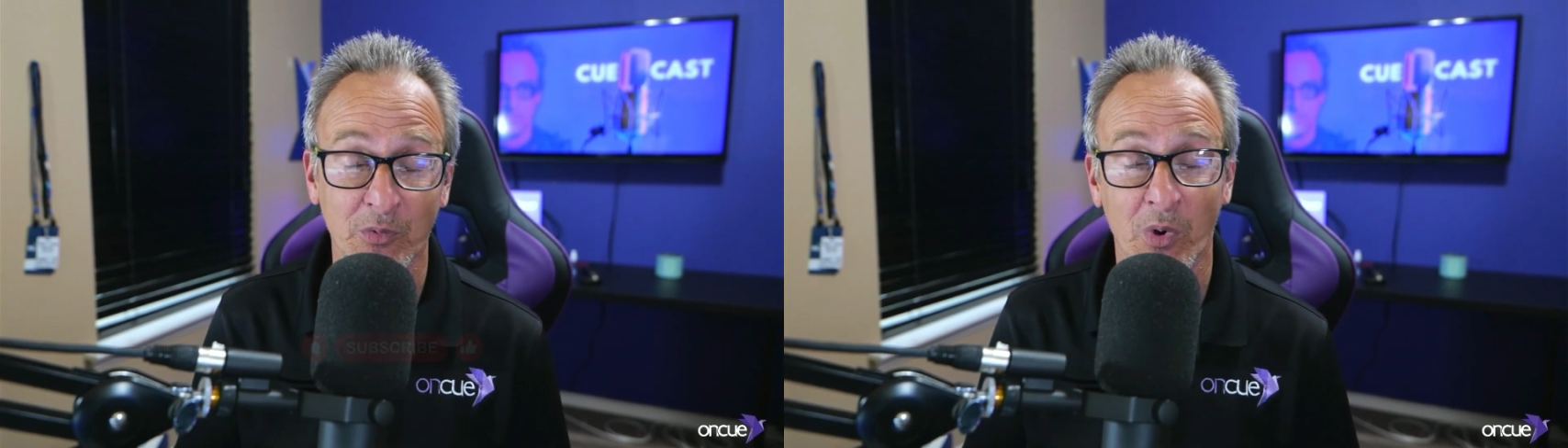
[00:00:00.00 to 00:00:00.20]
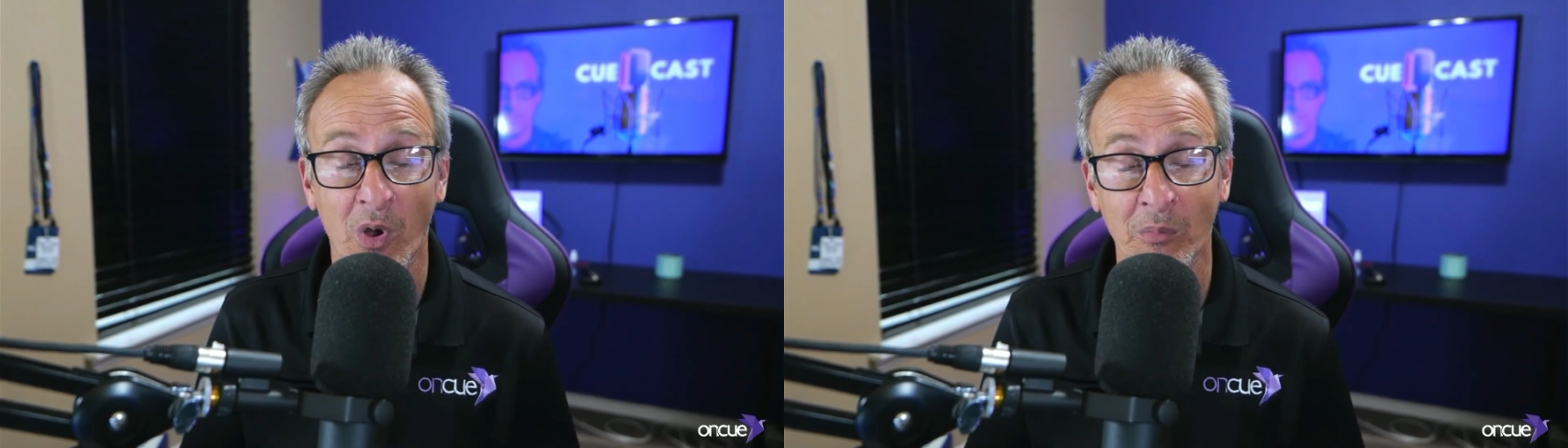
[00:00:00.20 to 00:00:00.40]

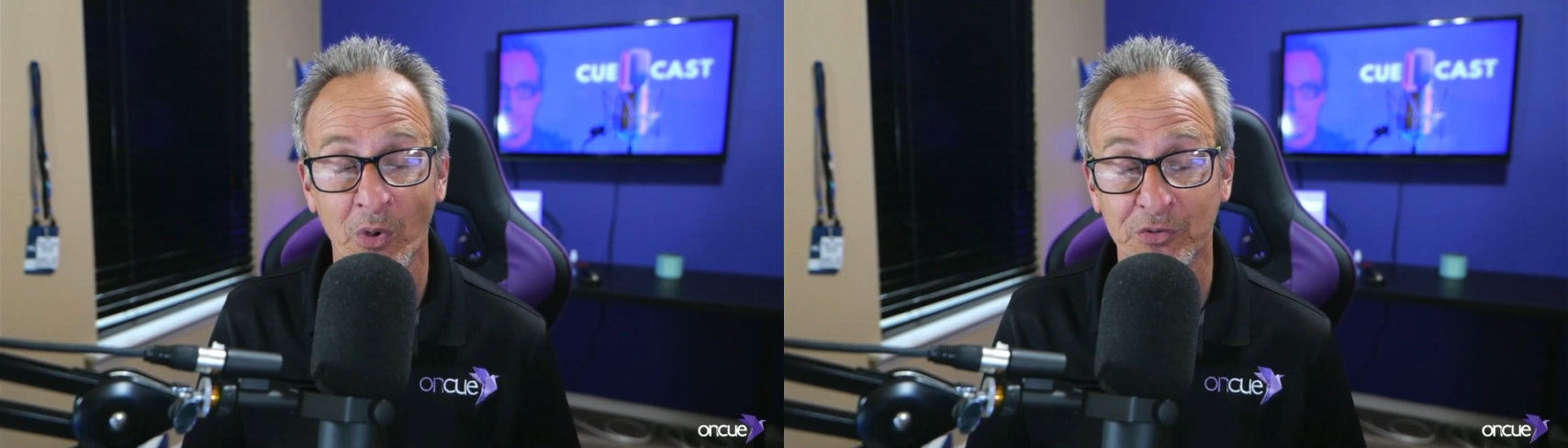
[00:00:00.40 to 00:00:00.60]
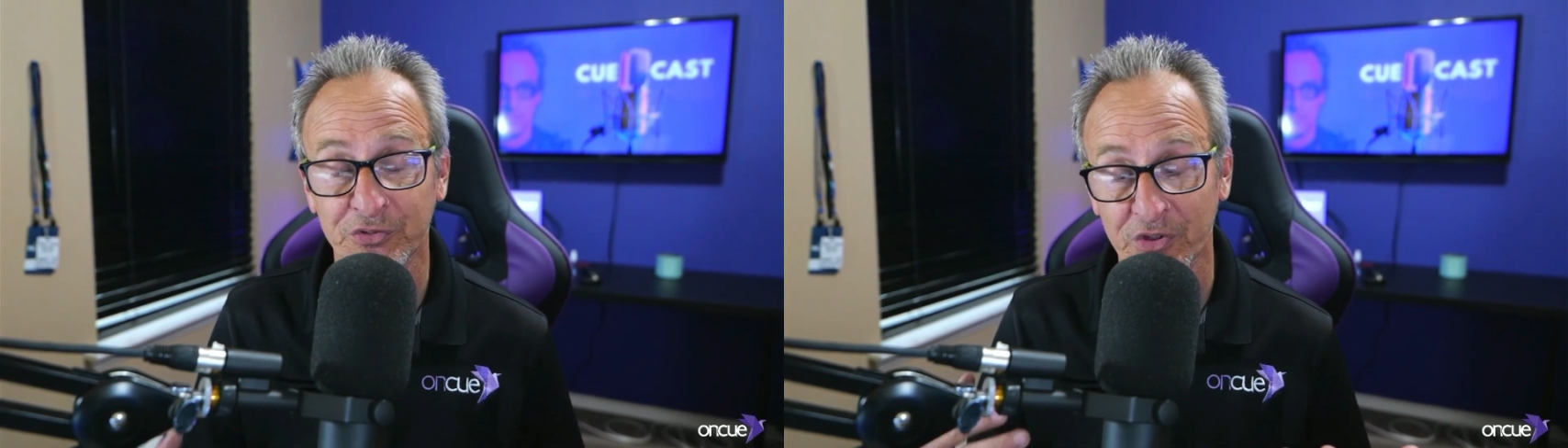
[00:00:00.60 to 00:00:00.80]
We're
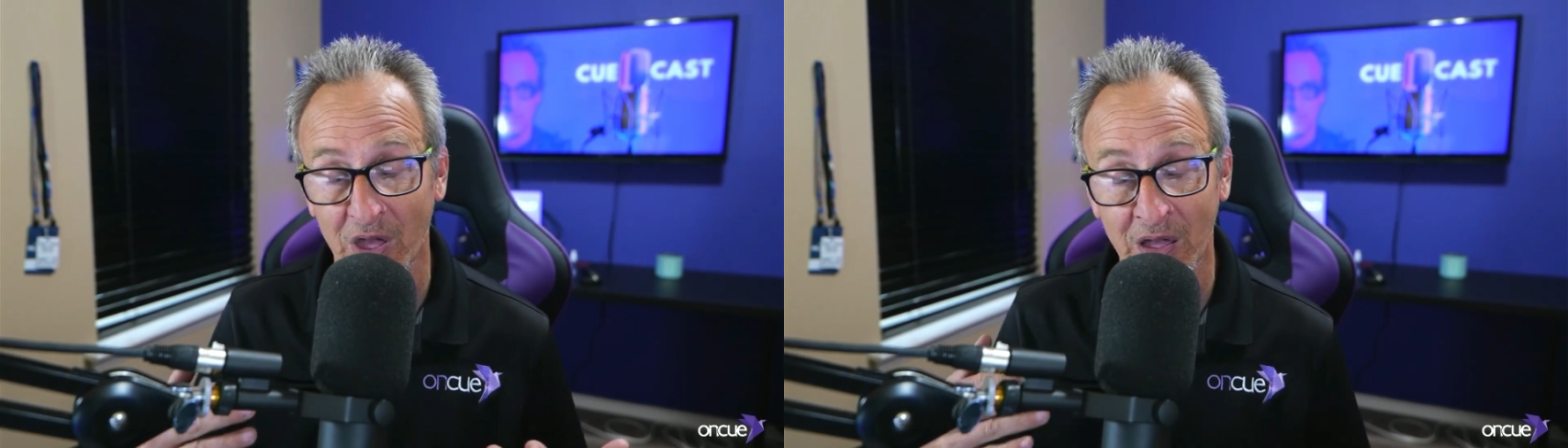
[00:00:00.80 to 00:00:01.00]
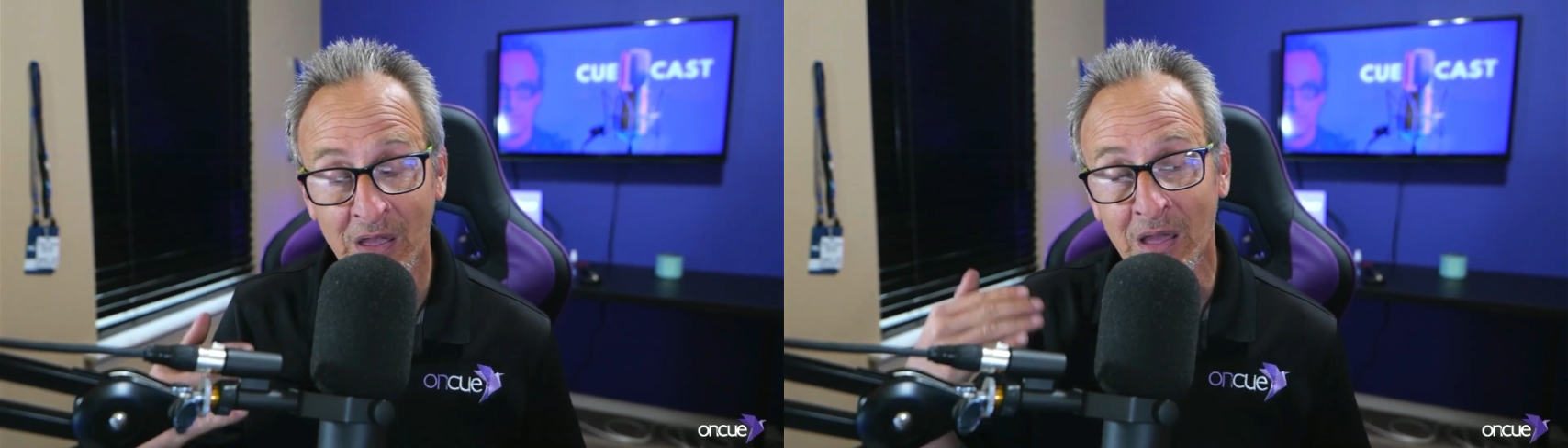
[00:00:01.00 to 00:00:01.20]
almost
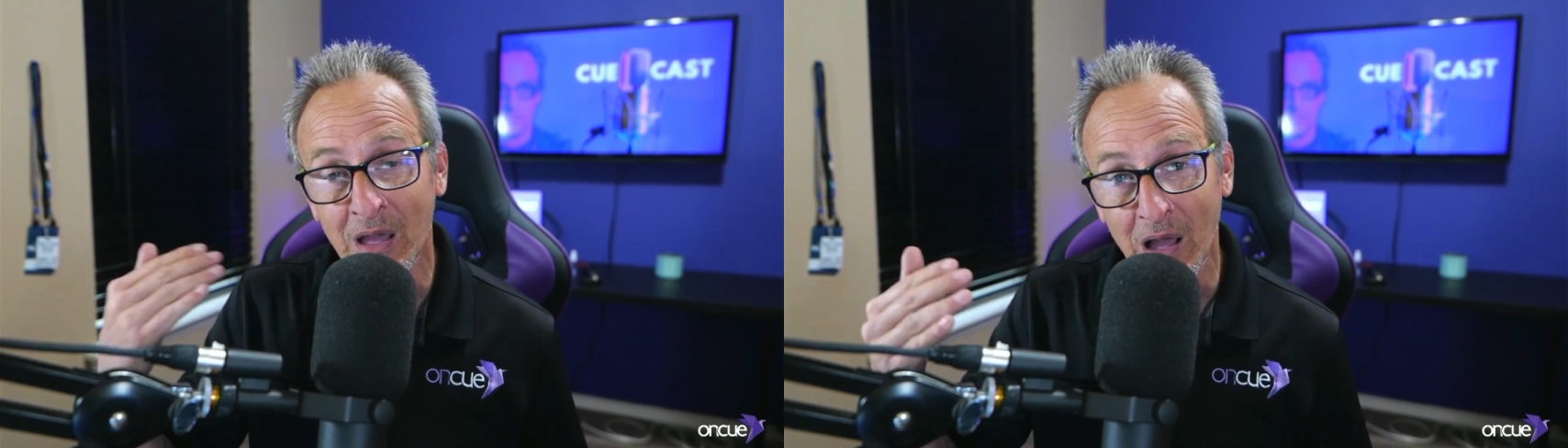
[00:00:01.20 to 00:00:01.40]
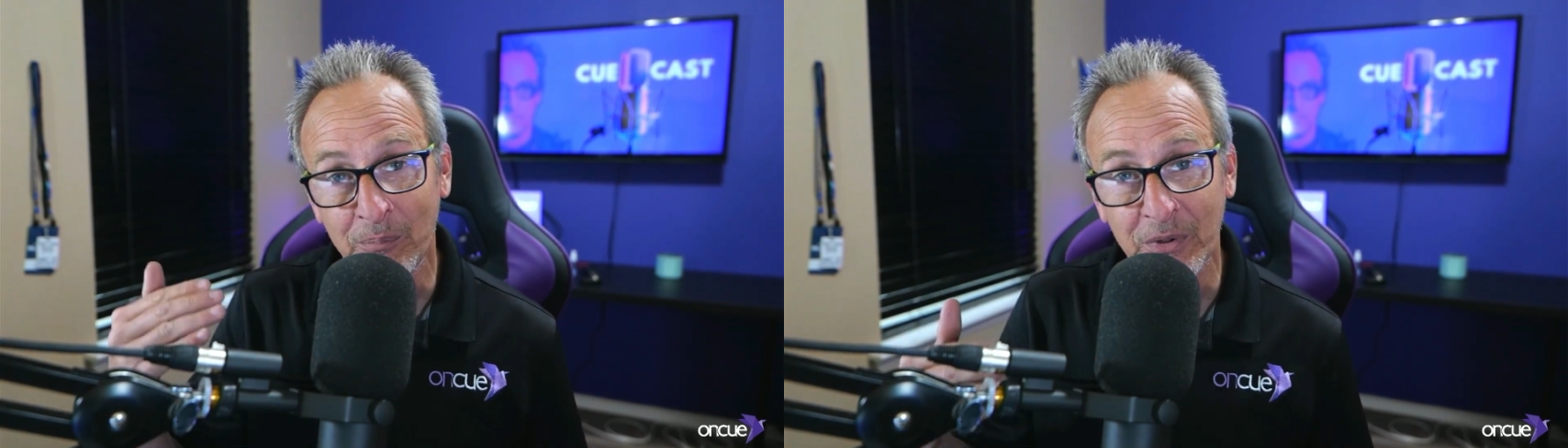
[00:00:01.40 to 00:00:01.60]
up
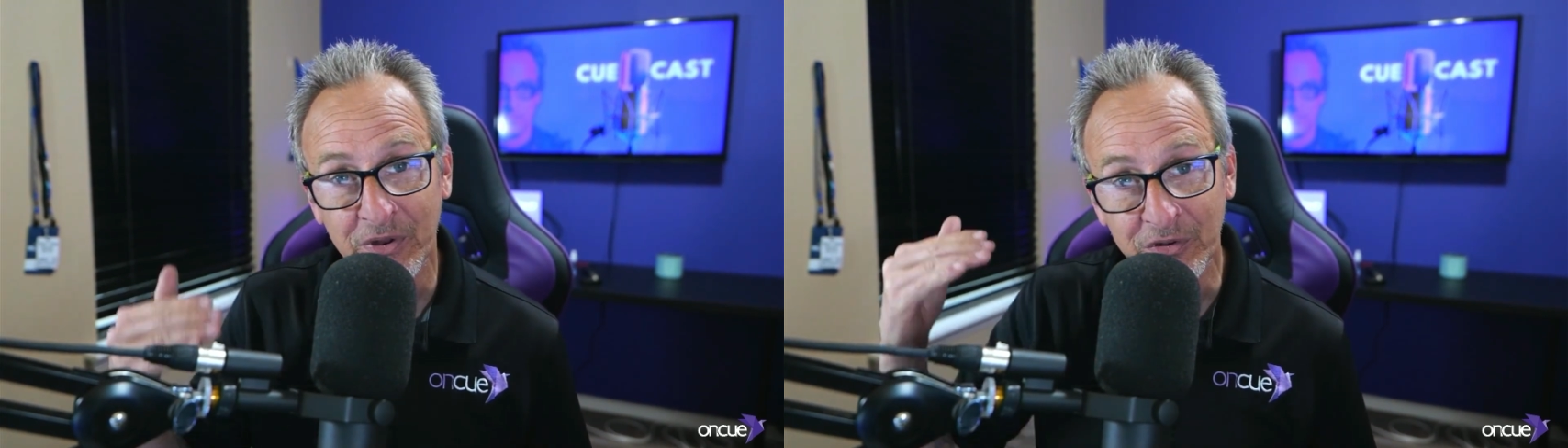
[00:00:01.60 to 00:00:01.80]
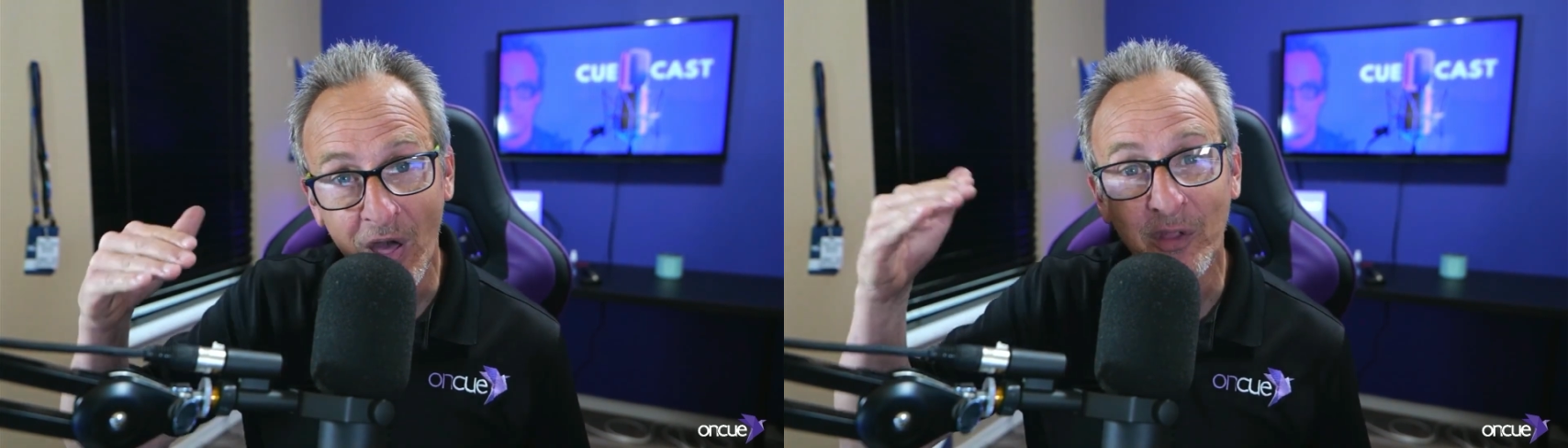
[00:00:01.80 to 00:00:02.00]
at
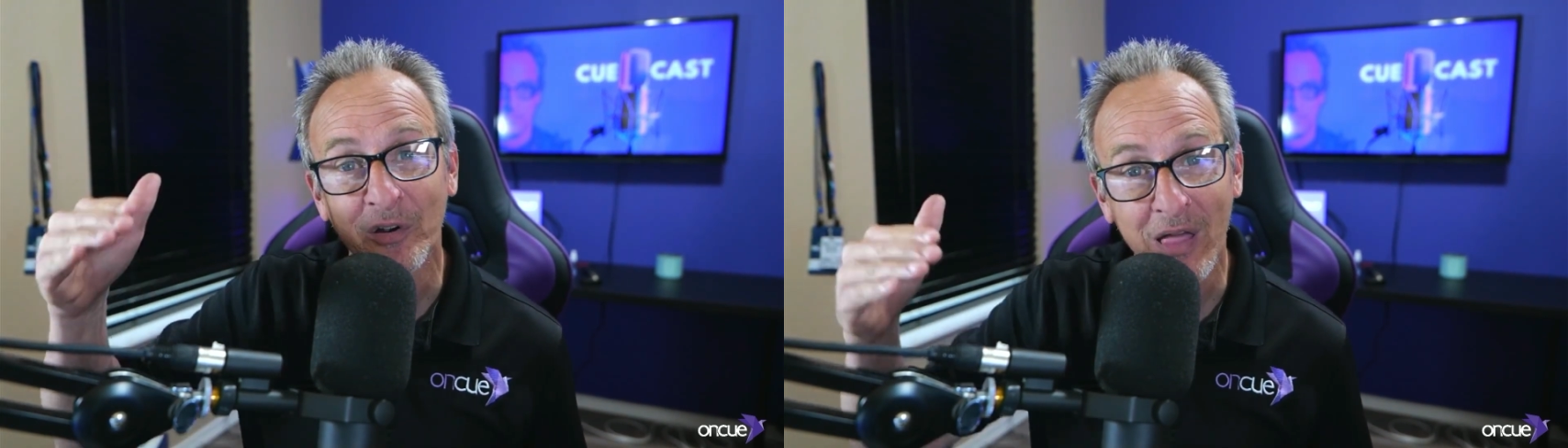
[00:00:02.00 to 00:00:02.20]
another